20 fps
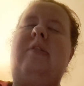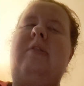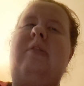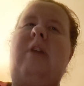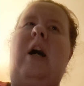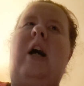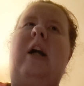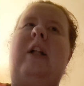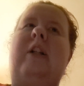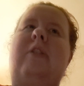of
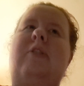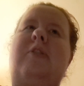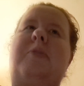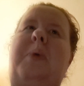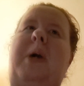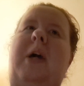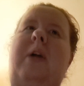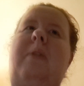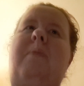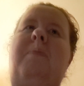dollars,
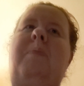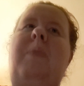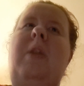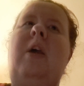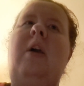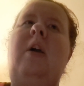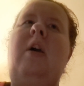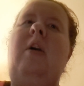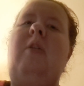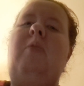but
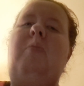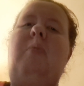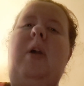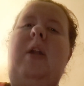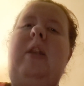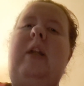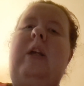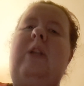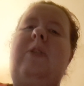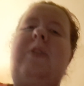
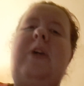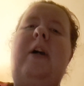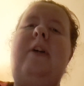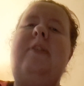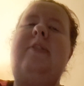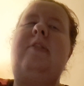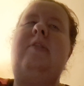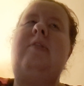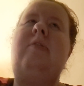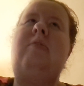really
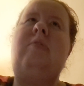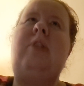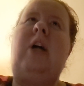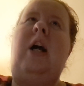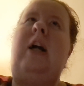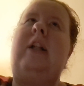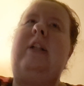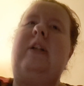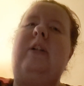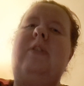thousands of
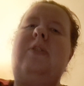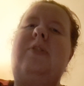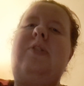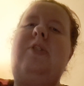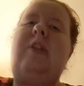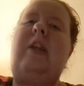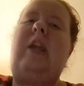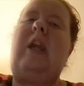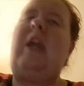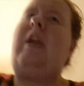
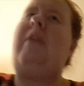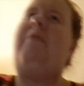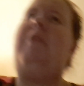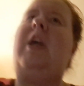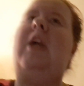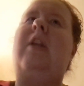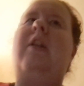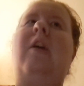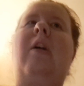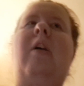dollars,
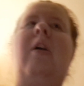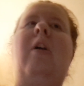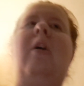even